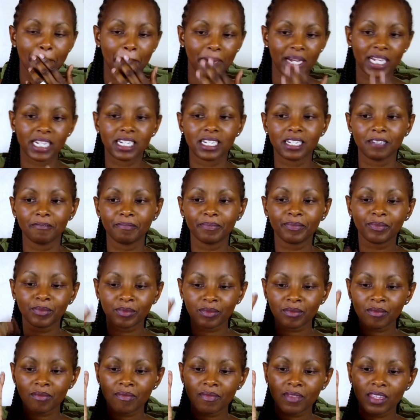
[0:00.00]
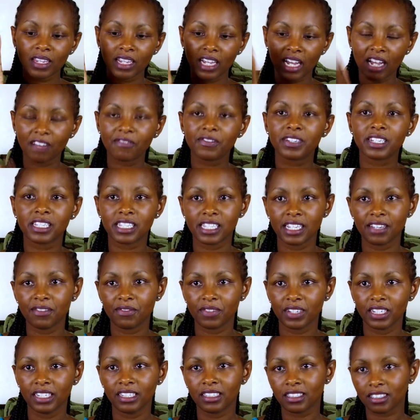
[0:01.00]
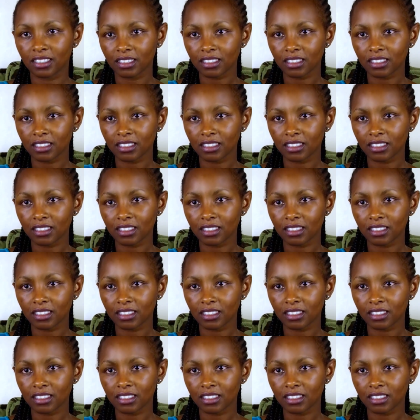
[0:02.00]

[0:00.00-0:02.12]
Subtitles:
But after 7,